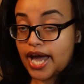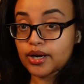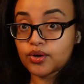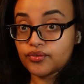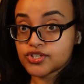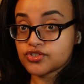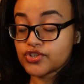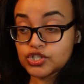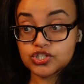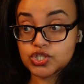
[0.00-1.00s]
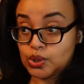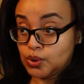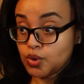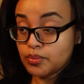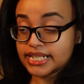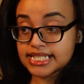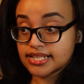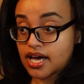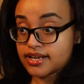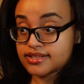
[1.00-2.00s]
I don't know if there's a version 2, but it's
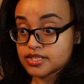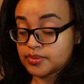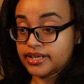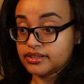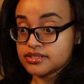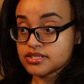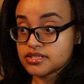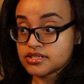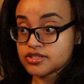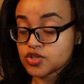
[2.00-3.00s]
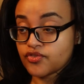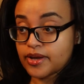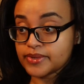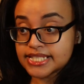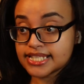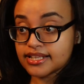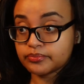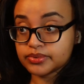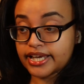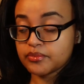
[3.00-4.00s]
not in this playlist. So if I missed
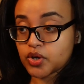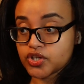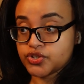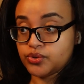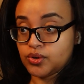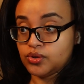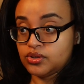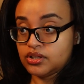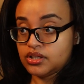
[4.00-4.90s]
it, blame Crunchyroll.